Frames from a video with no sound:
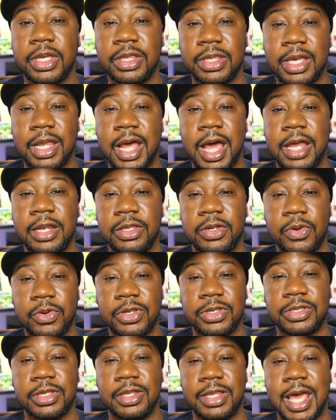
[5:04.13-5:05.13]
thing that I
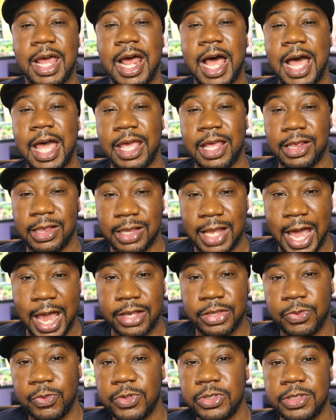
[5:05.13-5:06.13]
noticed and that I
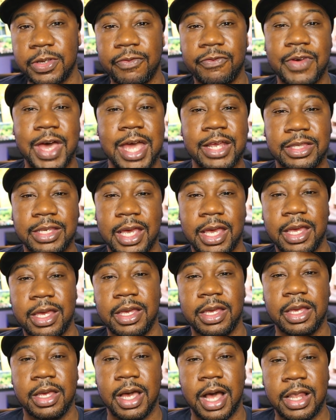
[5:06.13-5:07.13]
liked was the fact
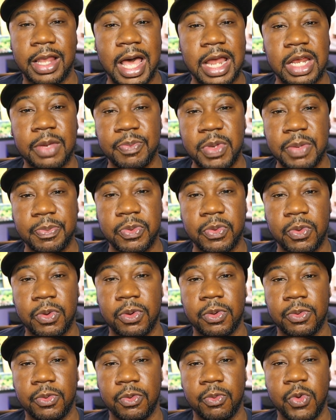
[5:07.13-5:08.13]
that a lot of people
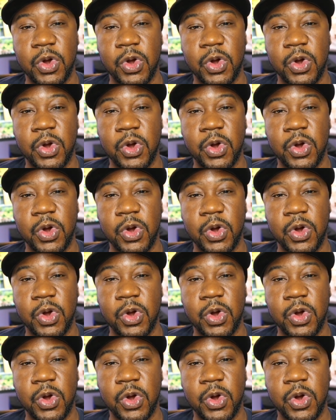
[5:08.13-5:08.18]
were